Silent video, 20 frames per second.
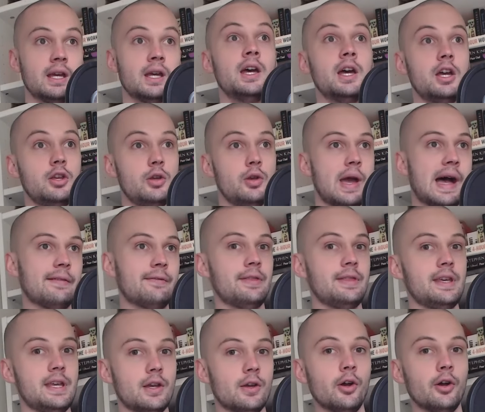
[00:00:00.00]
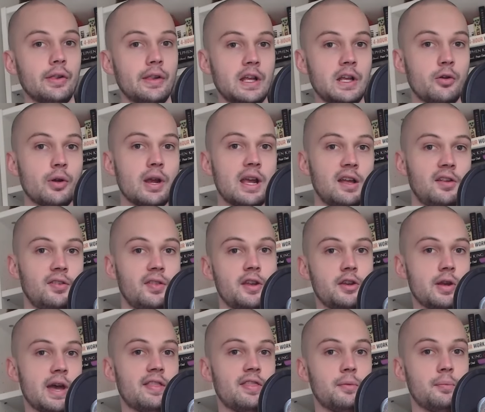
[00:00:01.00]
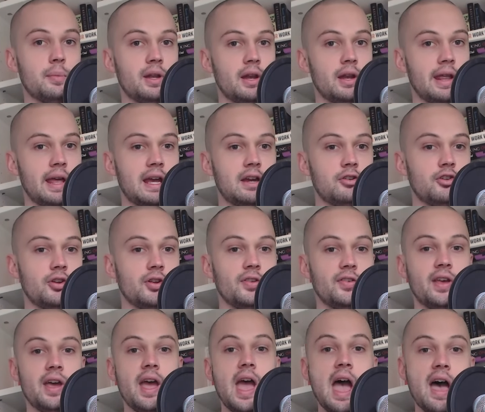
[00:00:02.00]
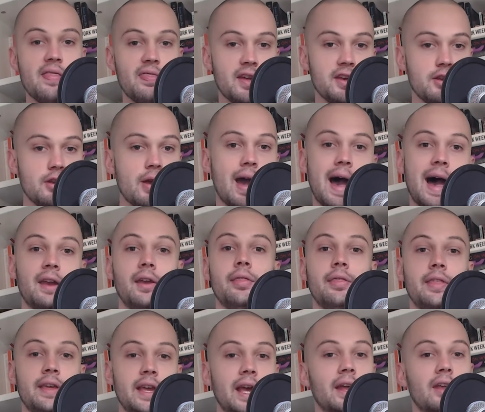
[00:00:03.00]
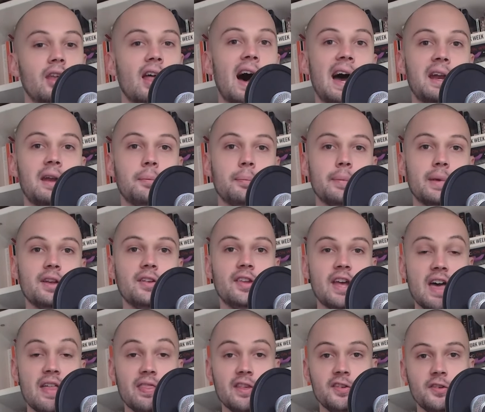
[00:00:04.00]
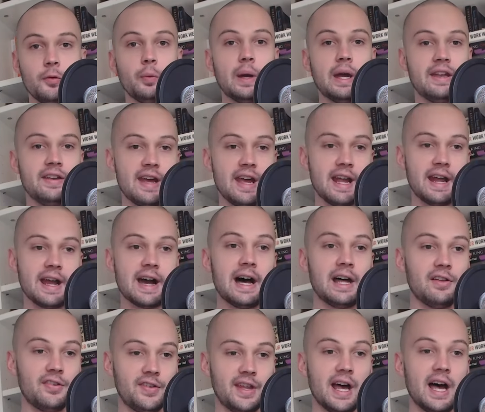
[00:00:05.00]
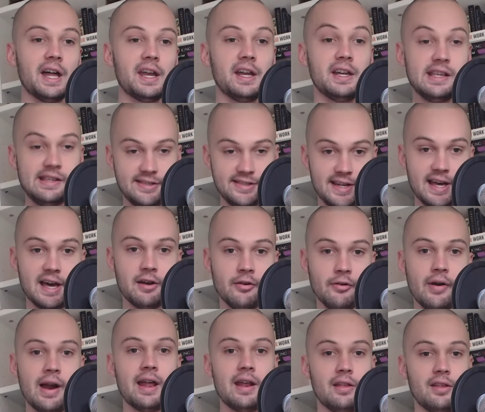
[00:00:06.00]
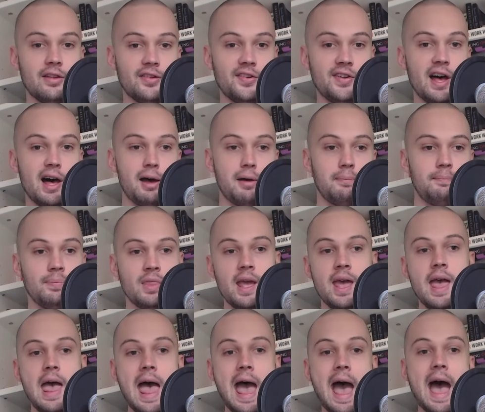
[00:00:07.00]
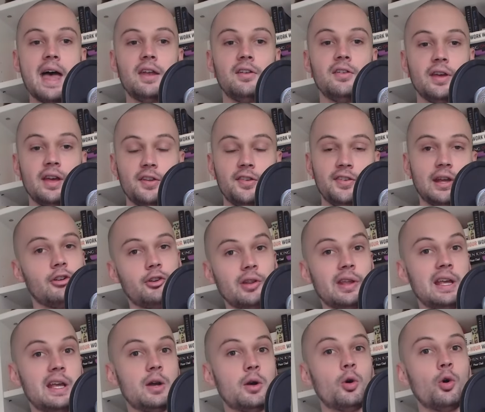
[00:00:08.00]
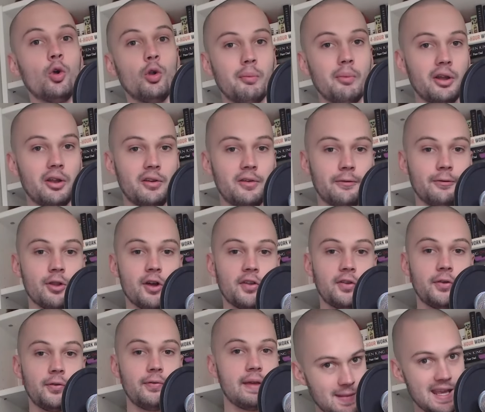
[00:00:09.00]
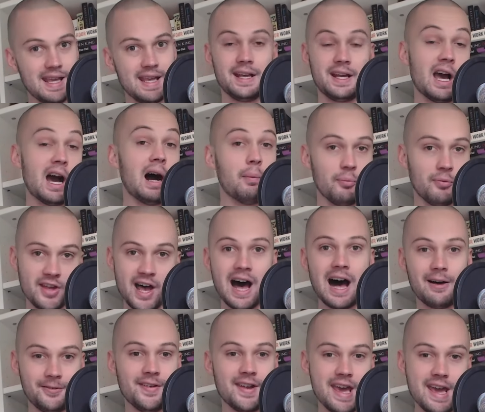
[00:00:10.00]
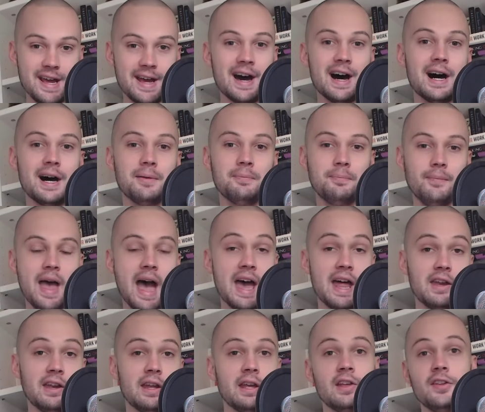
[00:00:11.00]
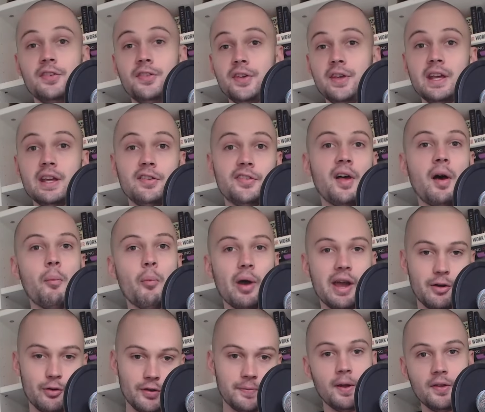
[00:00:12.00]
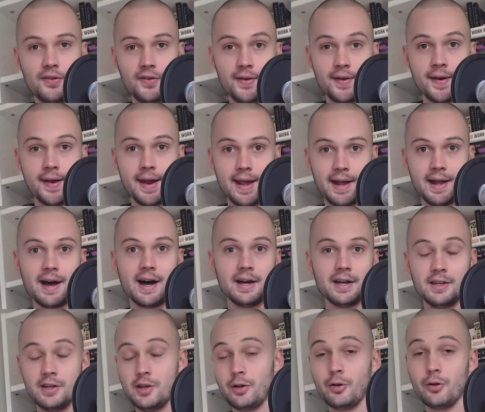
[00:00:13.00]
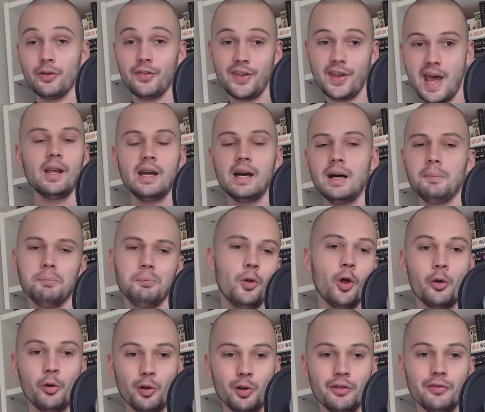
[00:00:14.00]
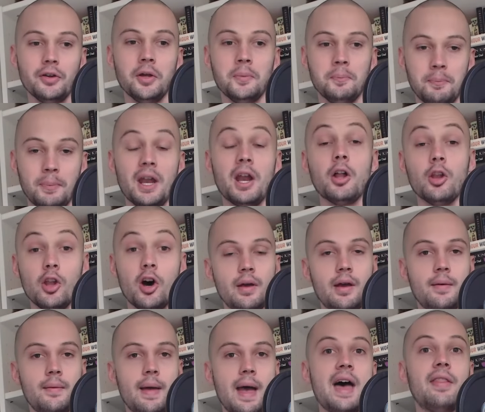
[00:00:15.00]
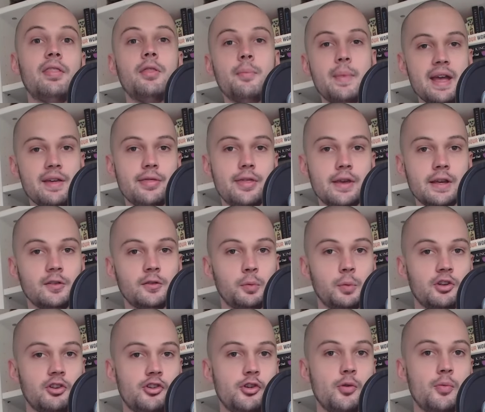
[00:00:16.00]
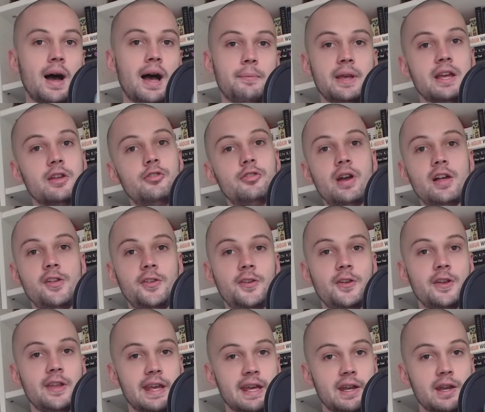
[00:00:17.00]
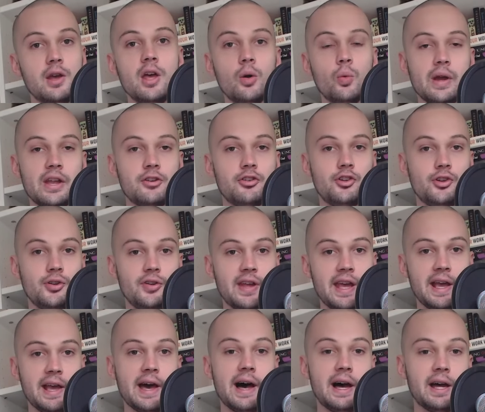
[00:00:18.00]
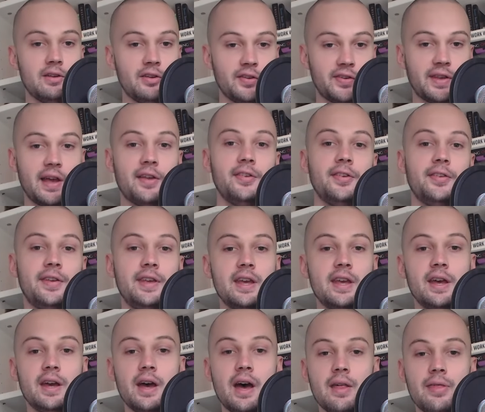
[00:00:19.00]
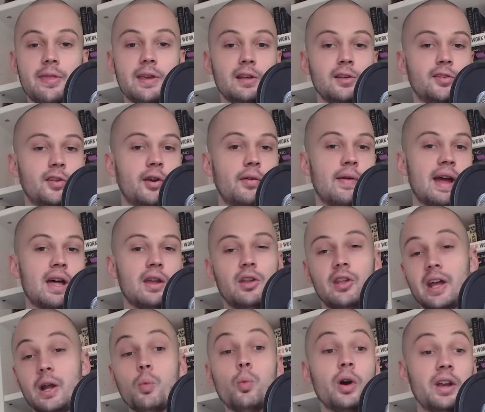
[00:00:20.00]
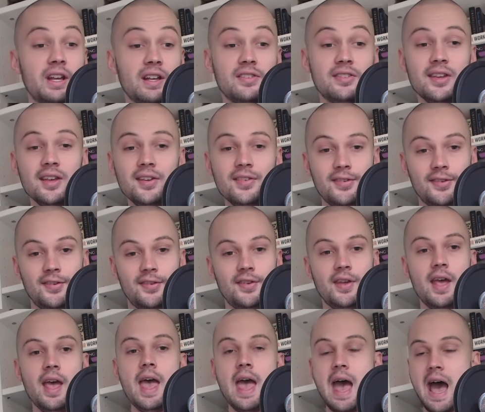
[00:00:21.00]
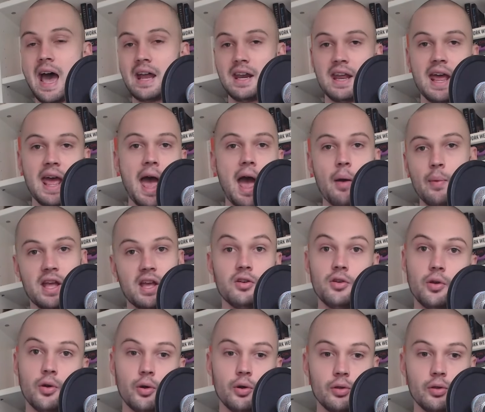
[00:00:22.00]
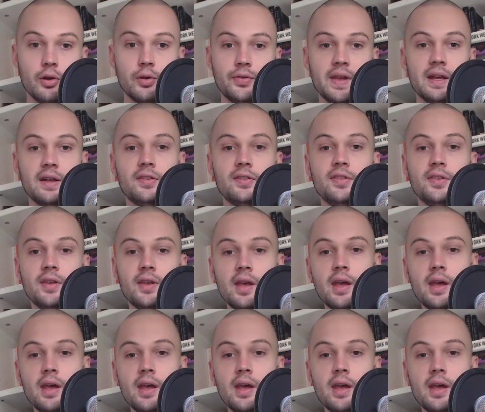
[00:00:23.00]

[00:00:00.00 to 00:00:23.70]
you have the early Greeks, and then you had the Middle Ages, and then you had the Enlightenment, and this is when Descartes started. He started right at the start. And essentially, all modern philosophy comes after Descartes and is in some way a response to Descartes, you could say. Not all of it, but a lot. And the main things which you might be interested in, which Descartes discusses here, are things around like what exists and how we can know those things.